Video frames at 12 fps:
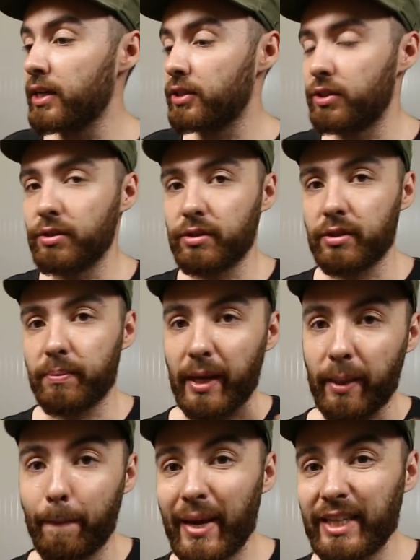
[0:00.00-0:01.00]
due to the
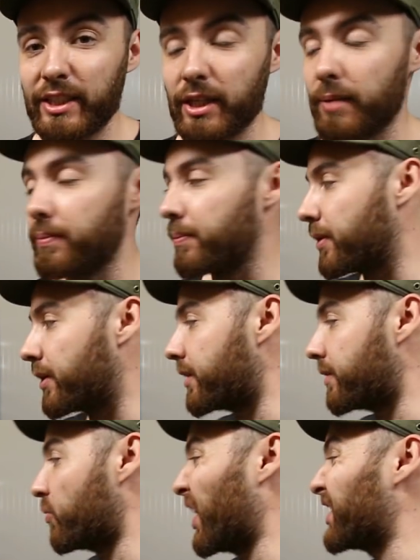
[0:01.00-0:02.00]
big mix-up,
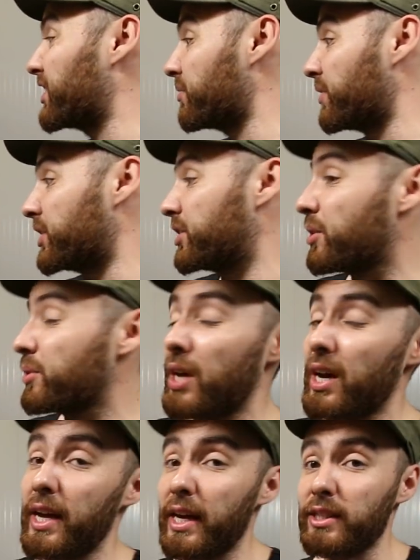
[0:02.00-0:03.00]
but as a result
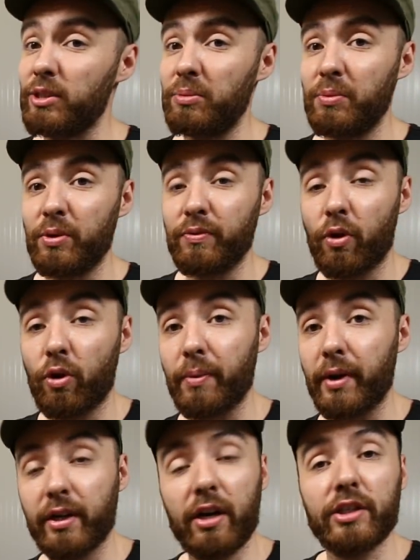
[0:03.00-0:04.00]
I had to move all
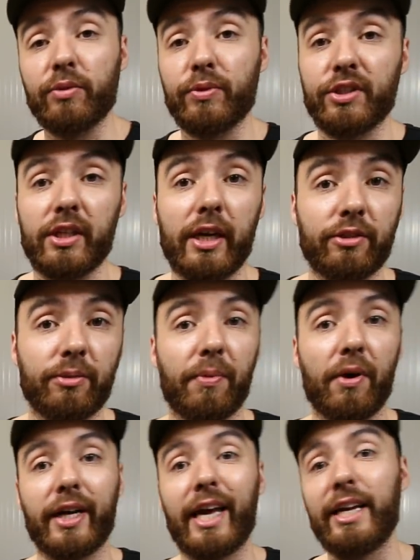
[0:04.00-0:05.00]
my cars. I wasn't allowed to
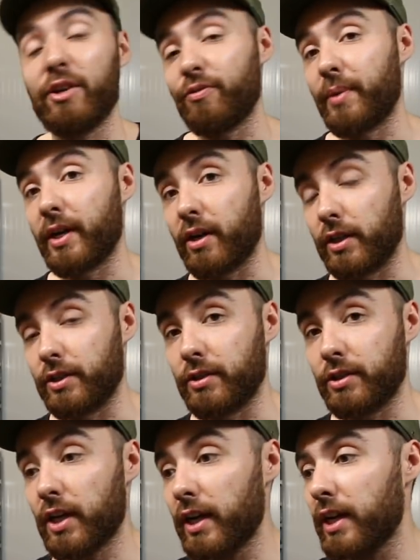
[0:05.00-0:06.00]
park any of my cars
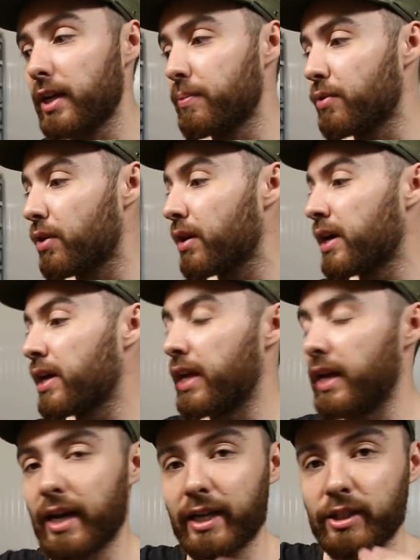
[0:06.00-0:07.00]
outside anymore.
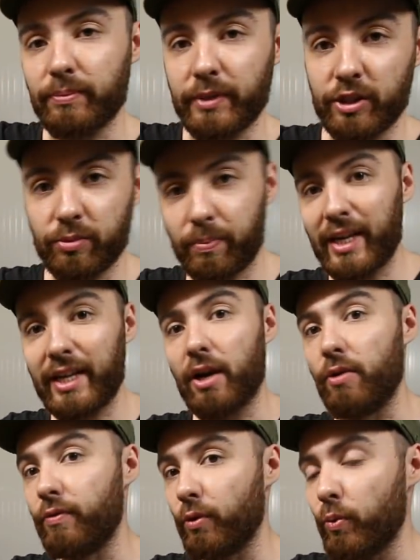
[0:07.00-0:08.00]
It had to be split
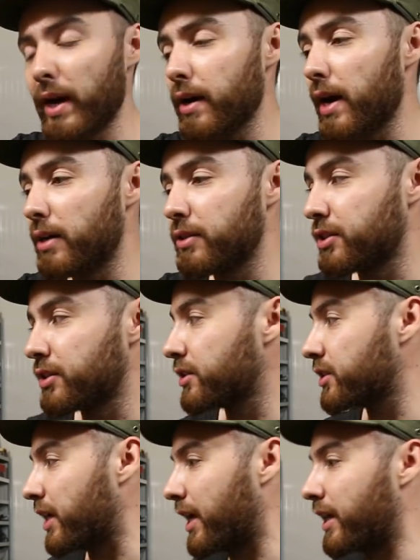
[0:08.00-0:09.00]
over
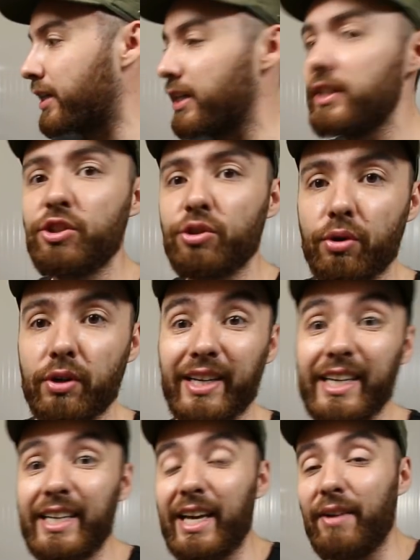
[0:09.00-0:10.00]
warehouses, and in short I
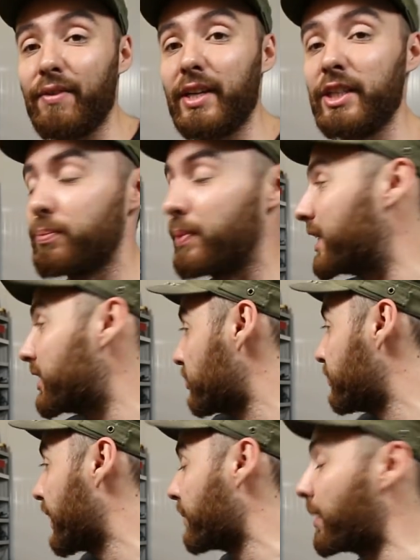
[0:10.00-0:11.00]
didn't have any space to
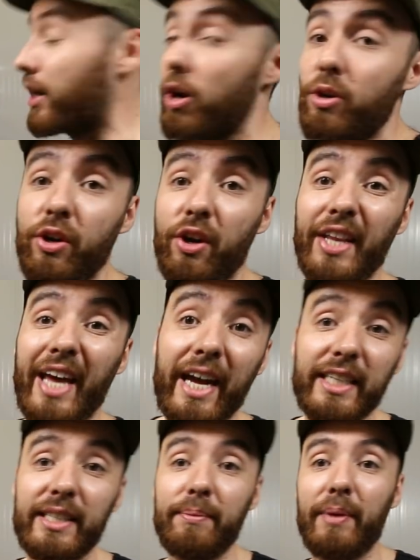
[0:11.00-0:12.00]
bring my own Honda
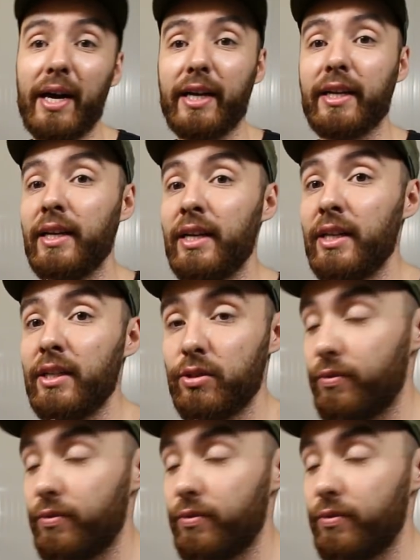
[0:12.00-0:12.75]
Acty back to